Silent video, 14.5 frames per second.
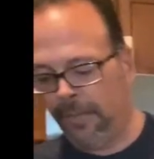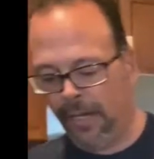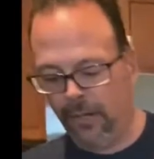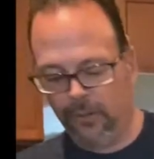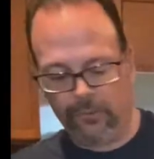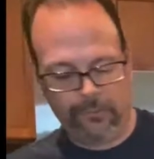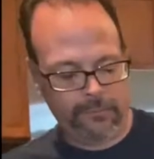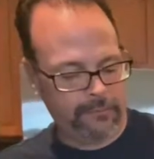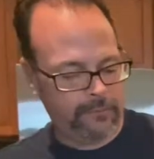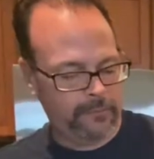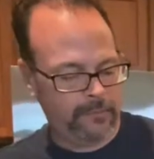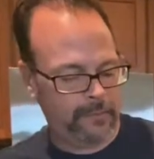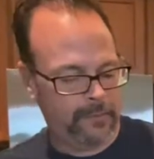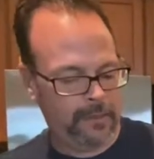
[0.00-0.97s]
out.
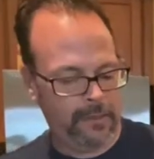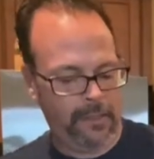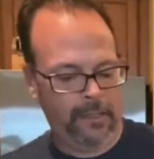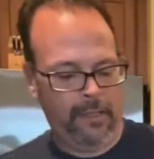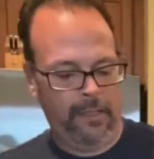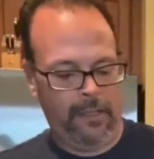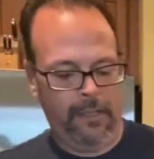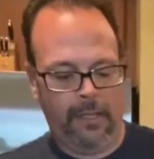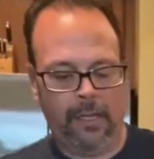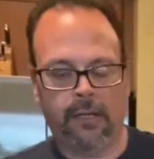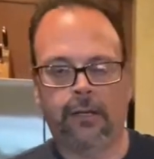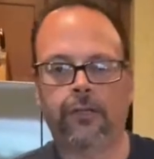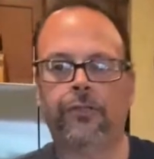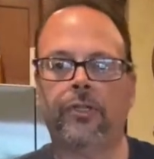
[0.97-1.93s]

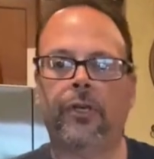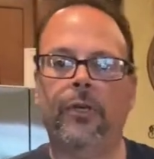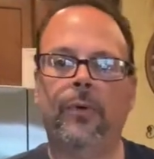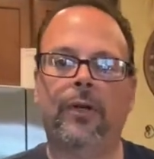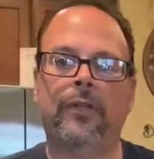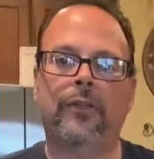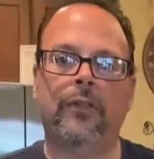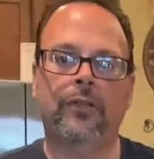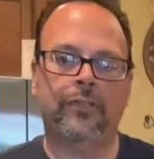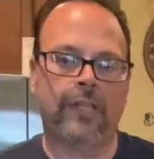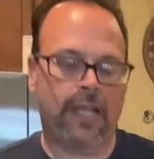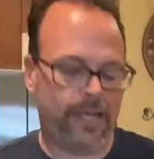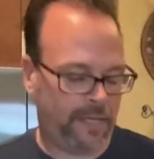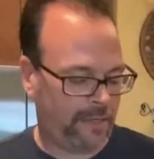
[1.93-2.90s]
I'm gonna show you what it looks
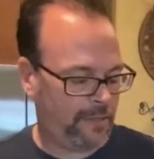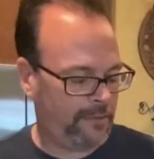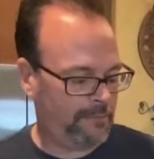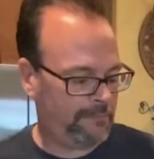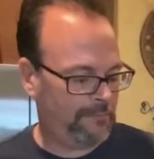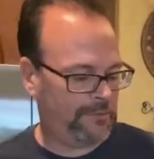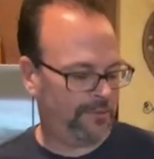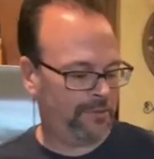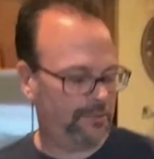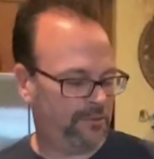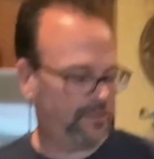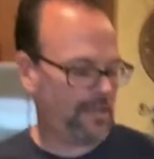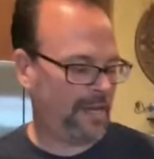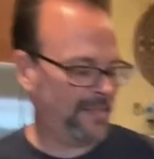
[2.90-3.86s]
like.
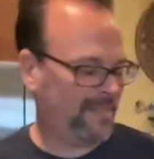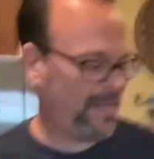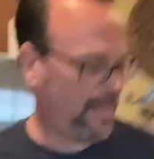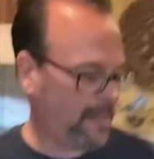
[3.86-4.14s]
I set